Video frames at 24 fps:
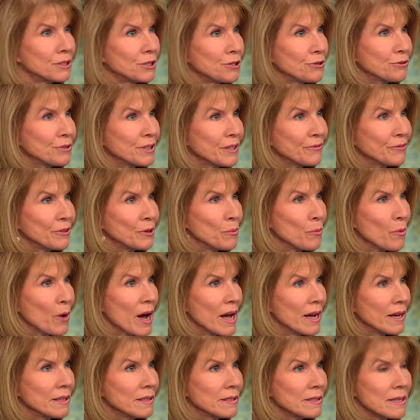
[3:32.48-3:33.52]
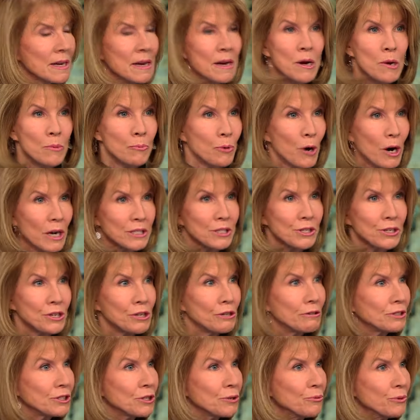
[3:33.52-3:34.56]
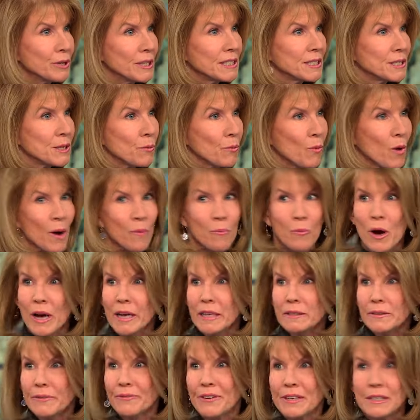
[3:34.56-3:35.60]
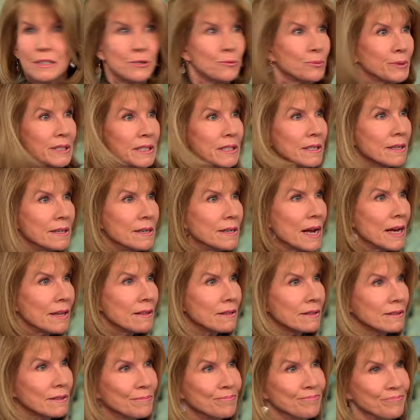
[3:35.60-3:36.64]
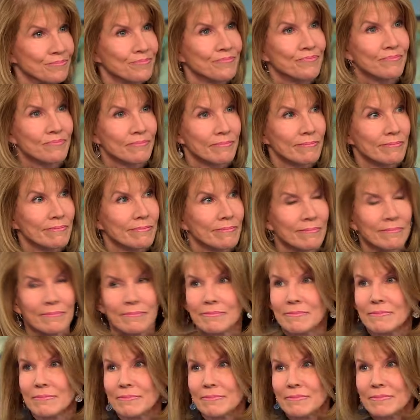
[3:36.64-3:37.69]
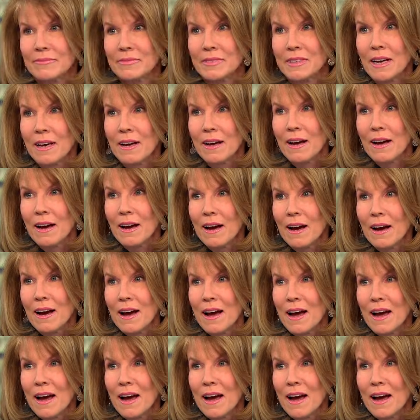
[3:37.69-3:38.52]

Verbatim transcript: two different ways. Prosecution reads it one way, defense reads it another. So how will it end? Hard, yeah. We're going to